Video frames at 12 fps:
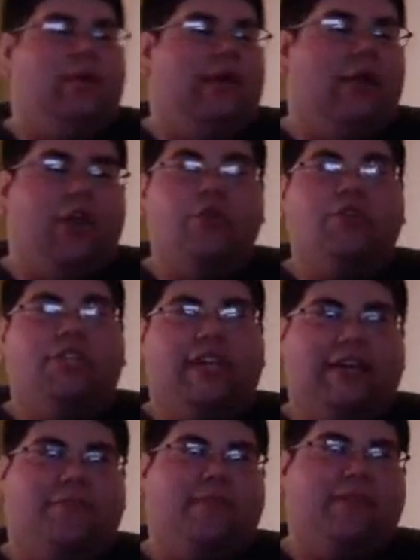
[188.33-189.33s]
Hugh
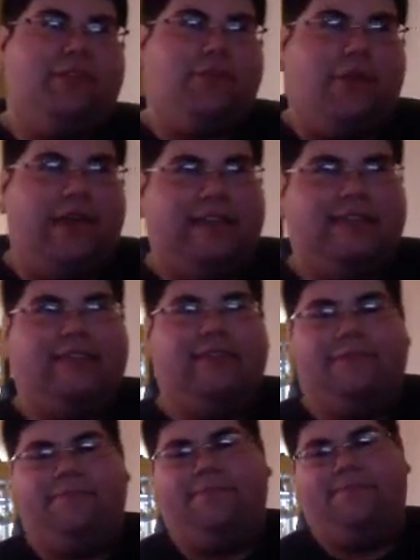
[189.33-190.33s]
Jackman is
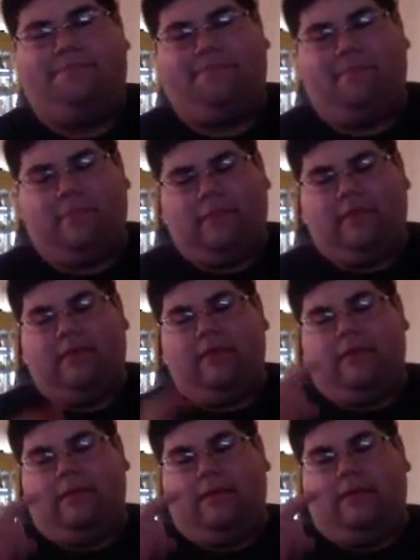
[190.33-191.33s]
great,
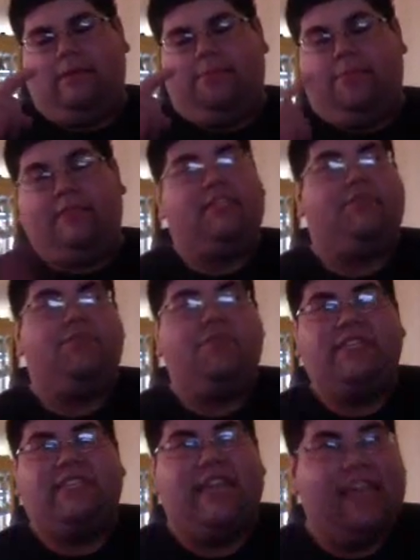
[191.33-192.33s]
but this
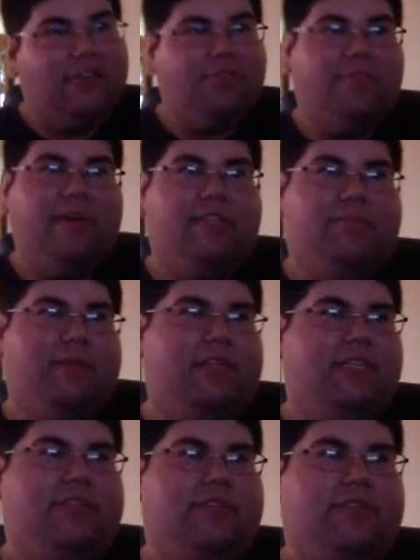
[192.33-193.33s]
movie is hindered by its
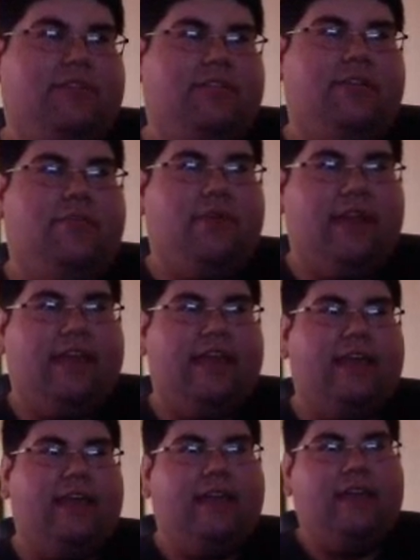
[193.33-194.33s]
PG-13
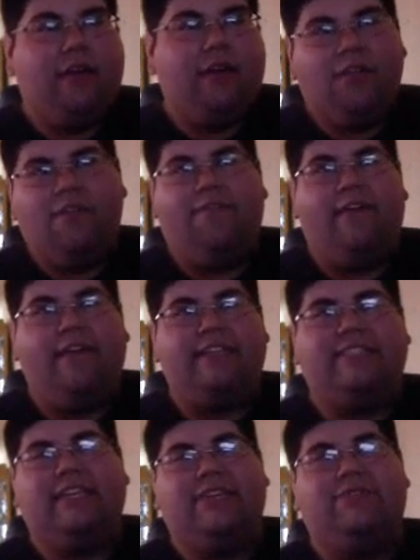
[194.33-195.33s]
rating. None of the fight
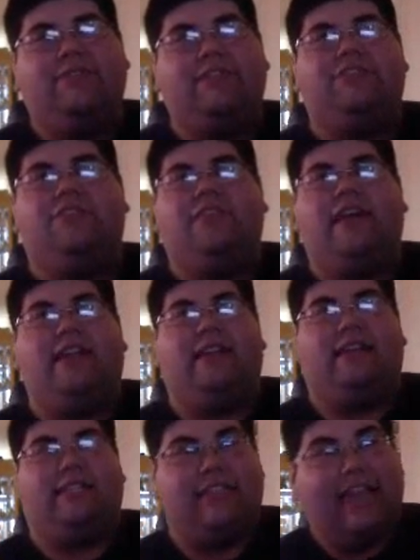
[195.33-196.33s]
sequences are that
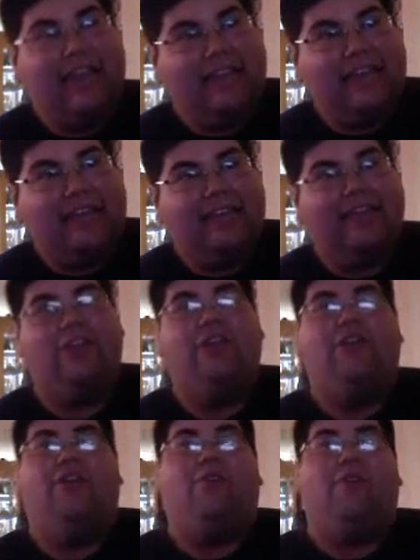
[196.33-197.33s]
exciting
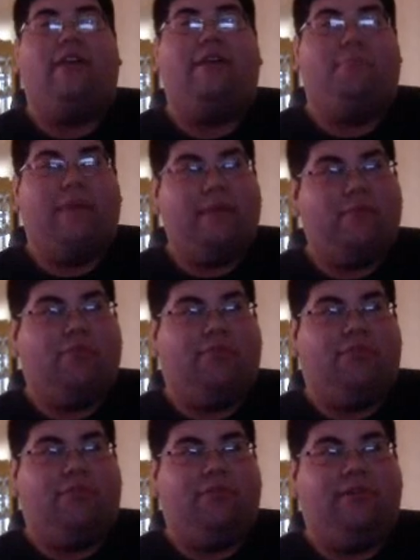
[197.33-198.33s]
or that
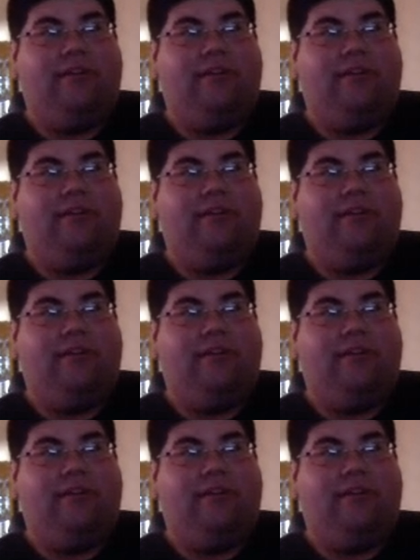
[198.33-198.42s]
memorable.